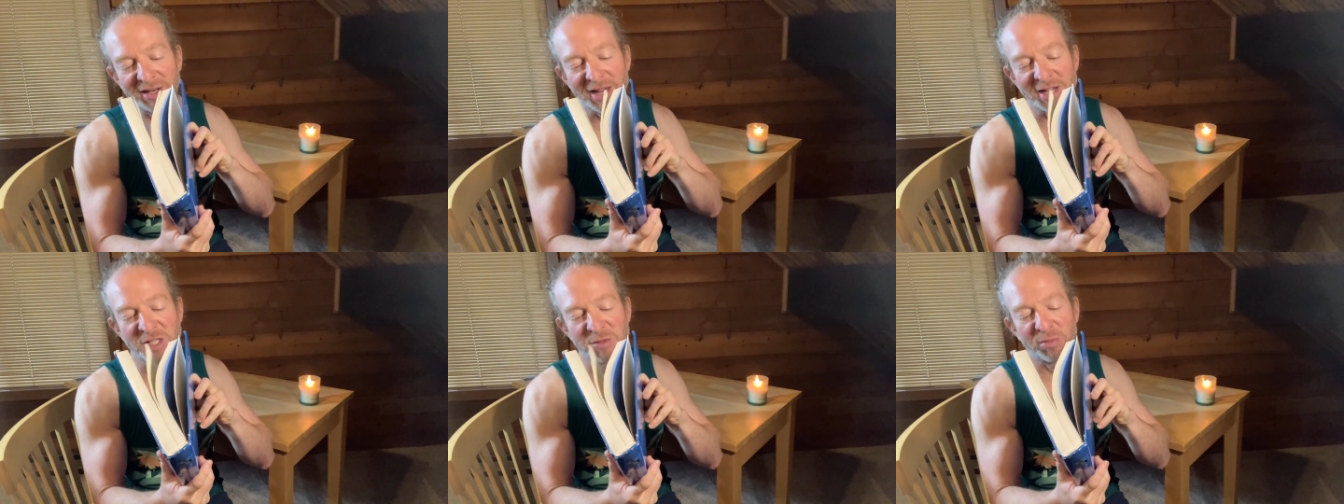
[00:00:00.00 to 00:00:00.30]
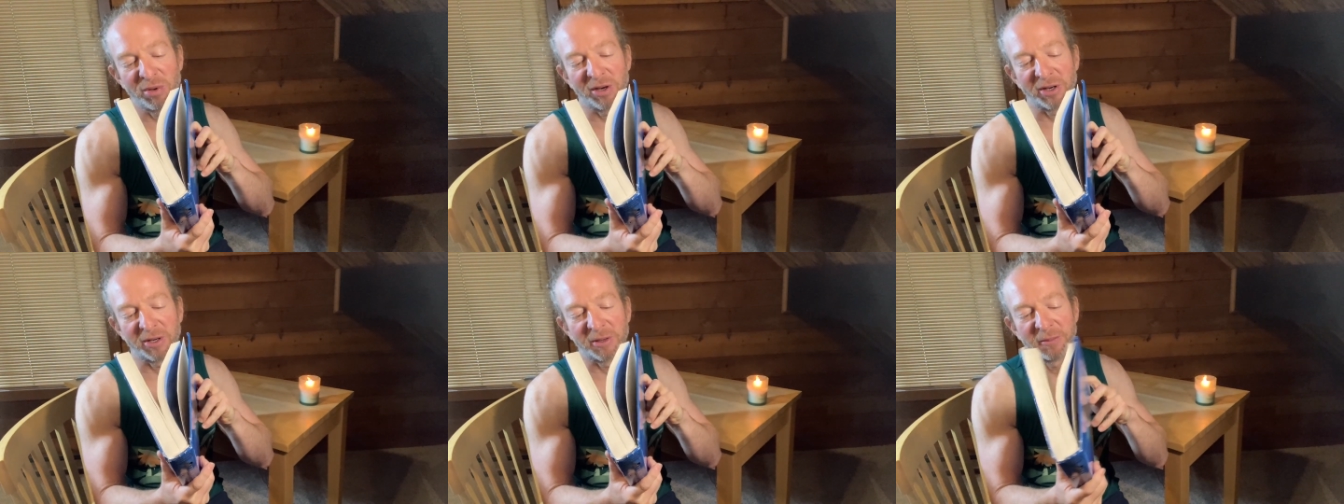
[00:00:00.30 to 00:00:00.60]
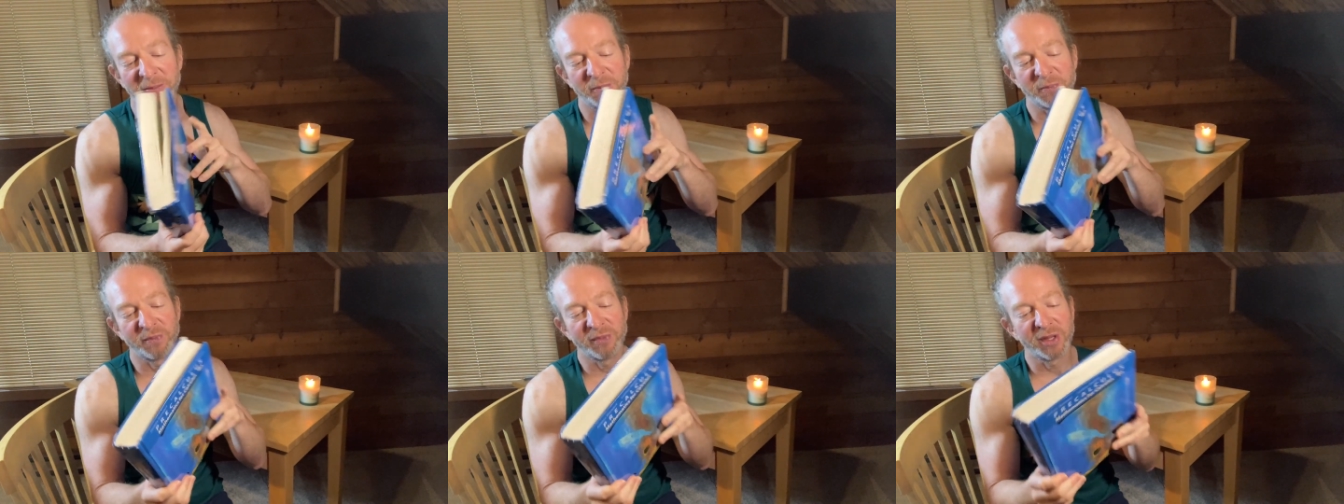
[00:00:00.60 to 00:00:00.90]
nice book.
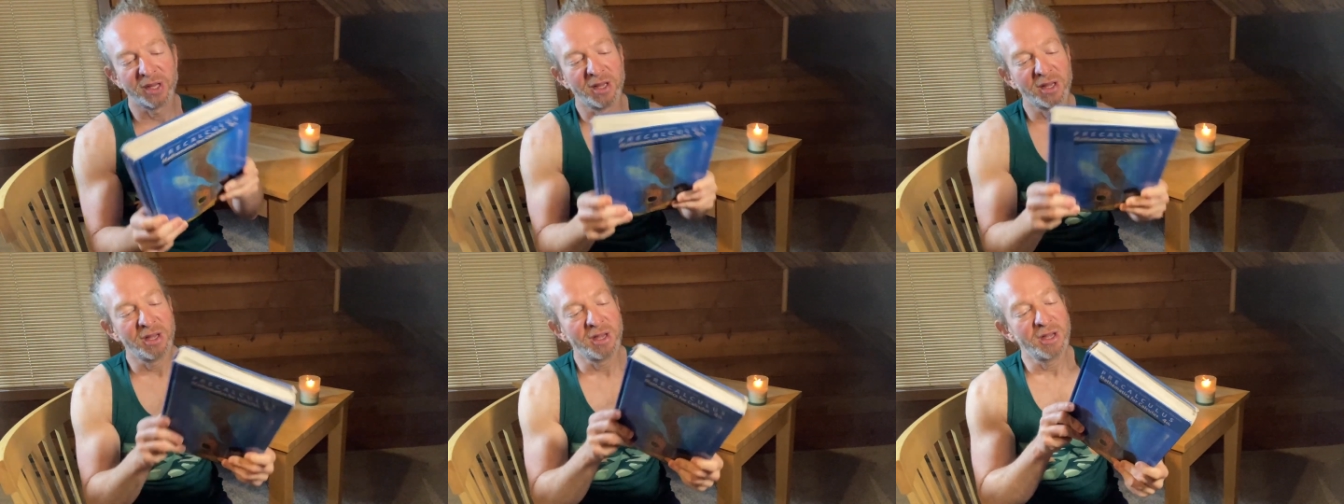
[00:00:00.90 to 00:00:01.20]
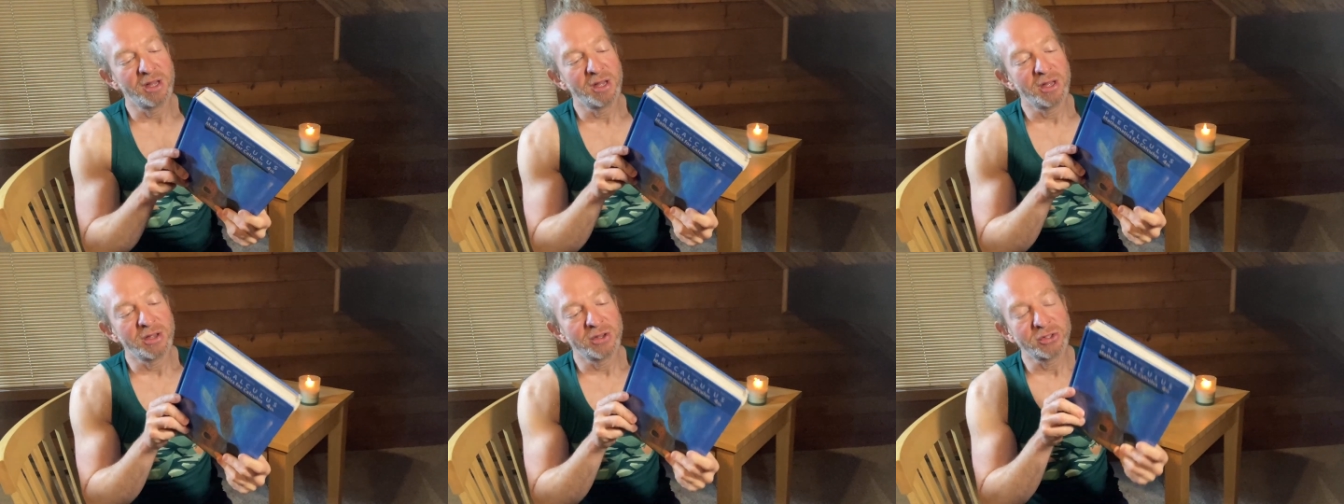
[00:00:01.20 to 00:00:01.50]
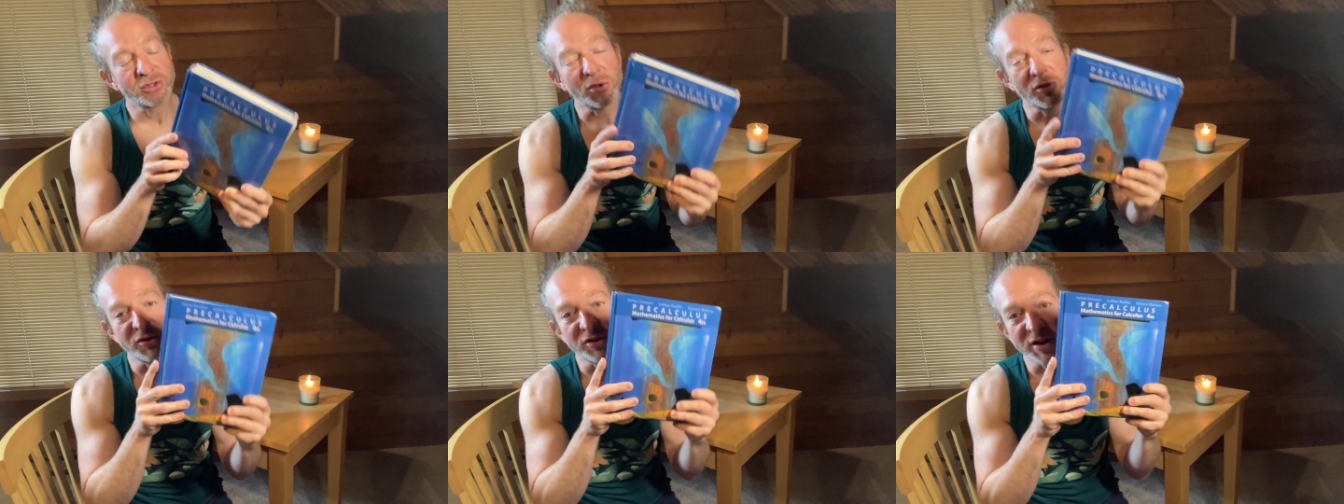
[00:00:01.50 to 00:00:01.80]

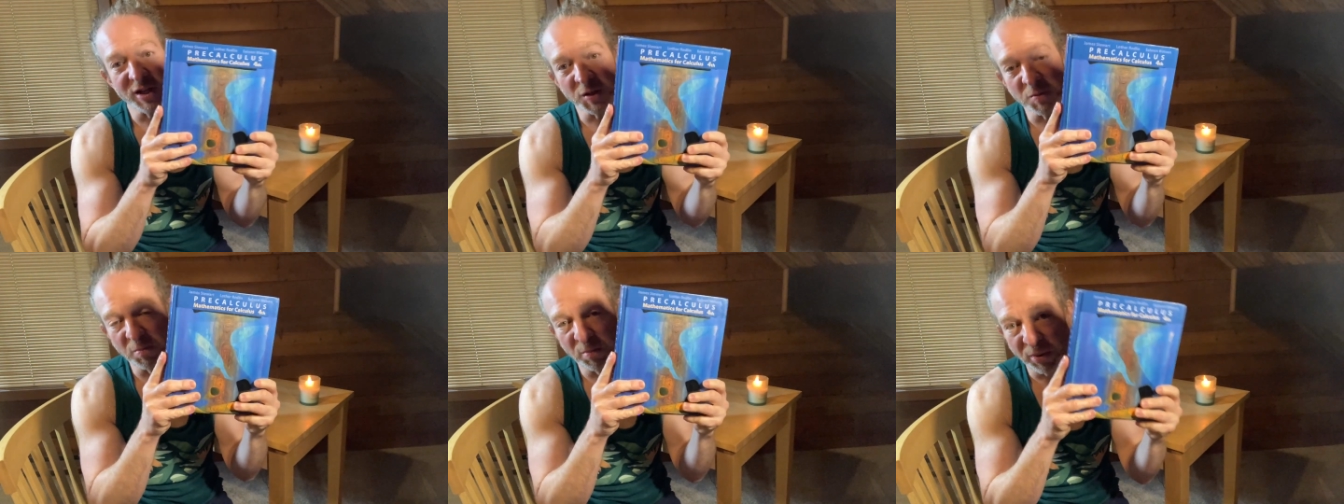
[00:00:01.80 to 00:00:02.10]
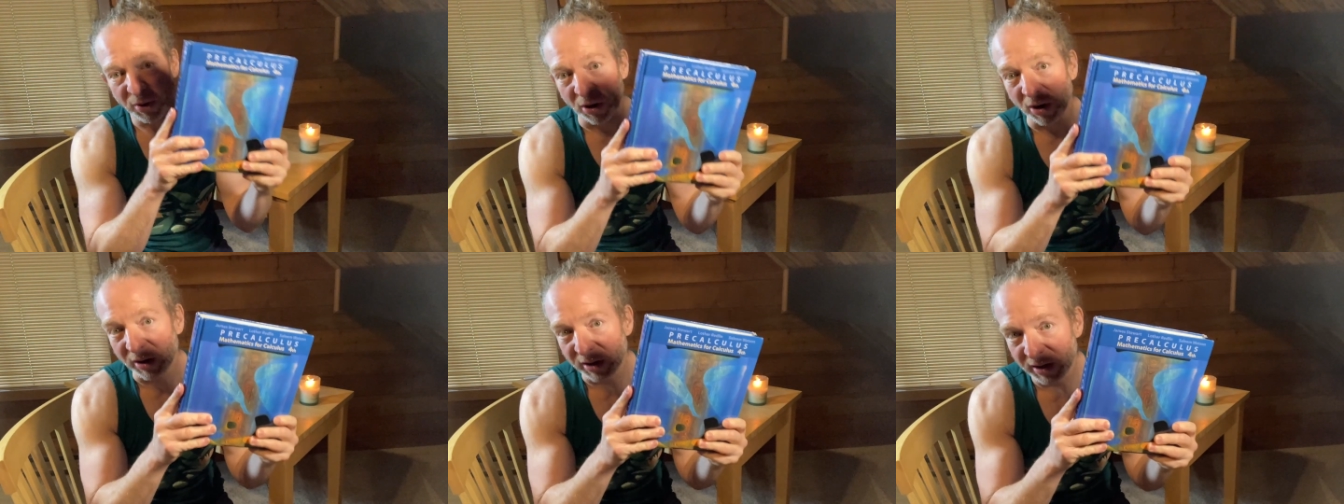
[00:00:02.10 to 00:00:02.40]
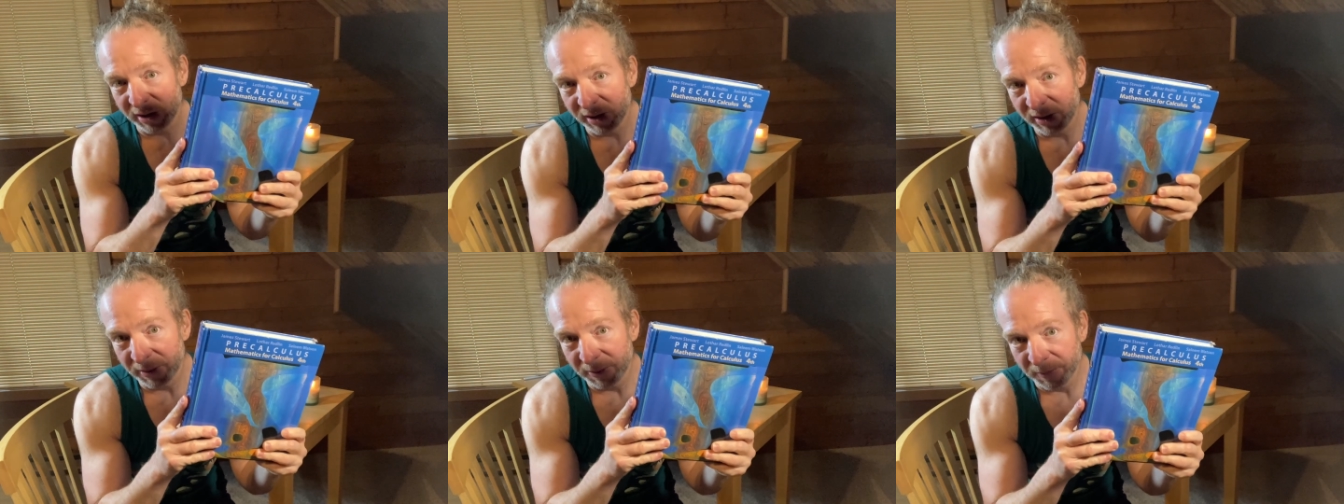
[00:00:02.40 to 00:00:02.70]
So this
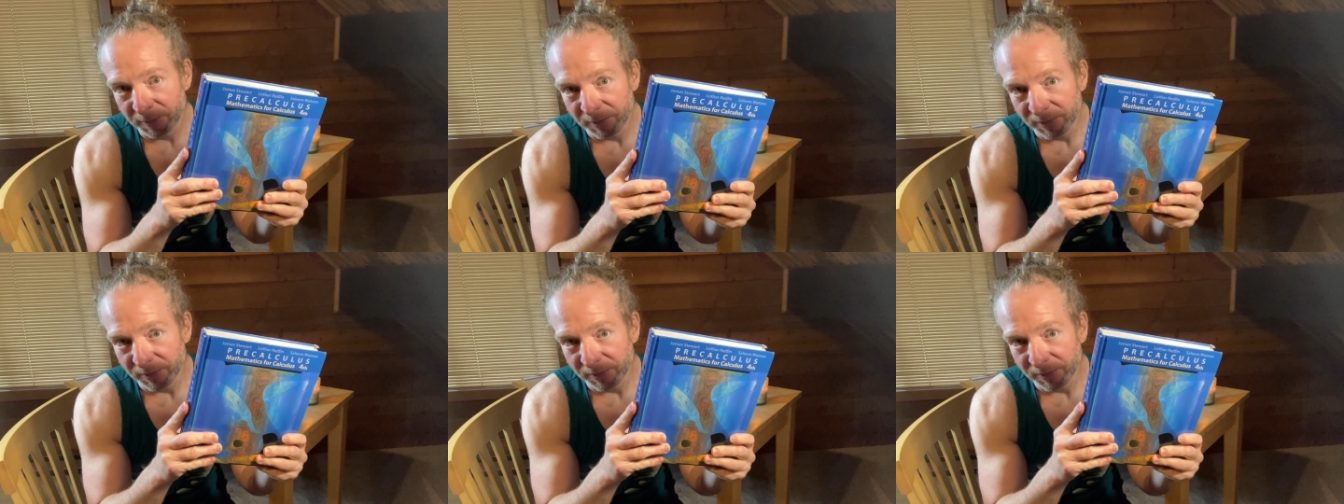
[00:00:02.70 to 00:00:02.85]
book